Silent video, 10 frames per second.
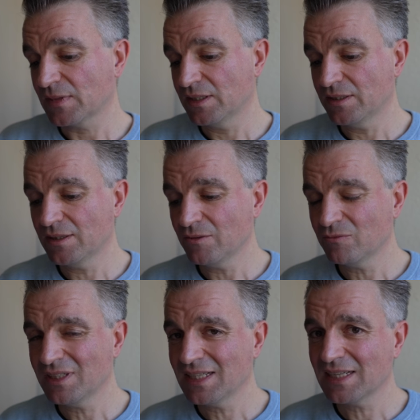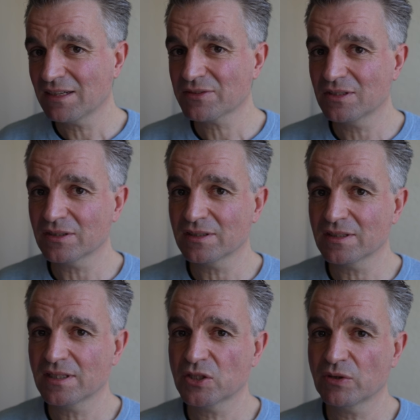you really have to look at the
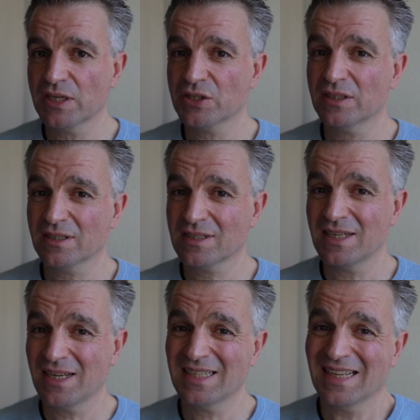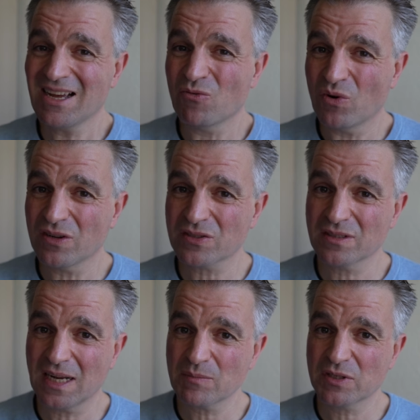situation and say that was
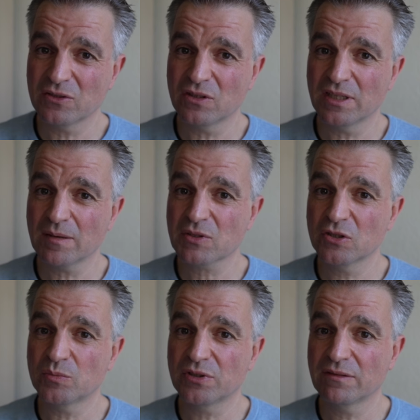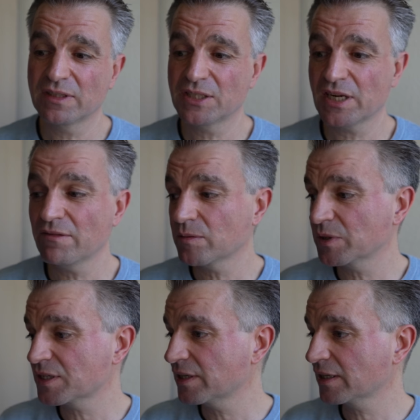an absolute privilege.
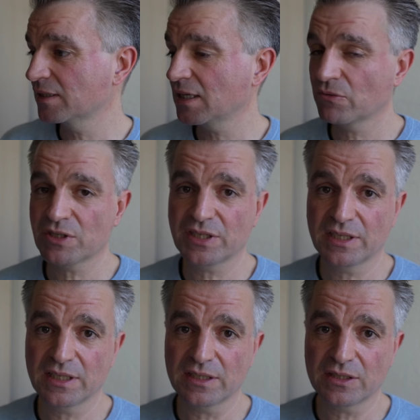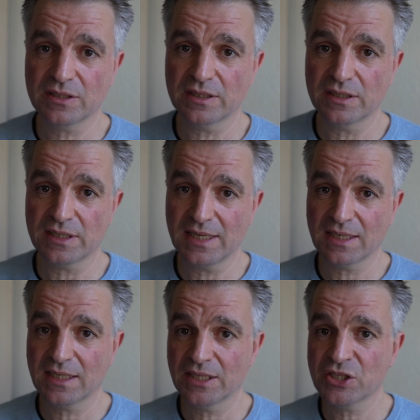Everybody's second language here is
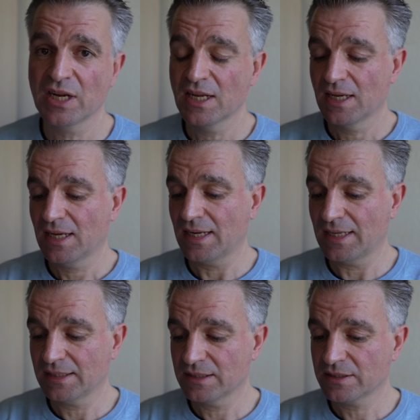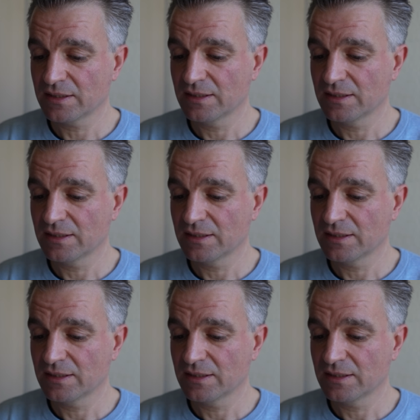English, and